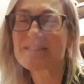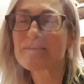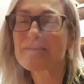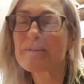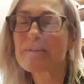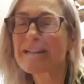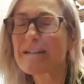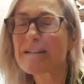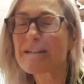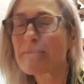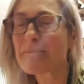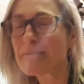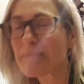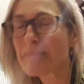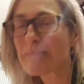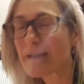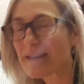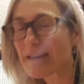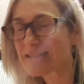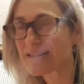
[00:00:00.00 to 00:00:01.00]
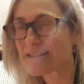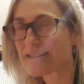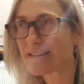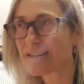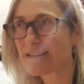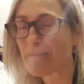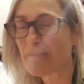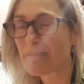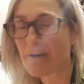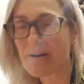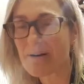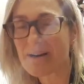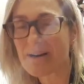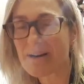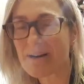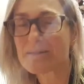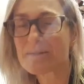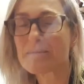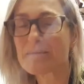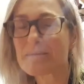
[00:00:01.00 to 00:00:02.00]
We made amazing
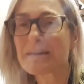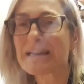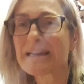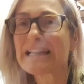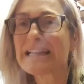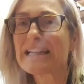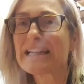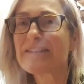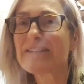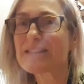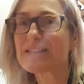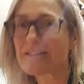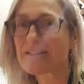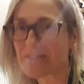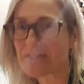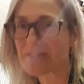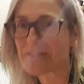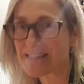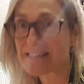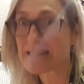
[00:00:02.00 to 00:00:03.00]
progress. You wouldn't believe the difference.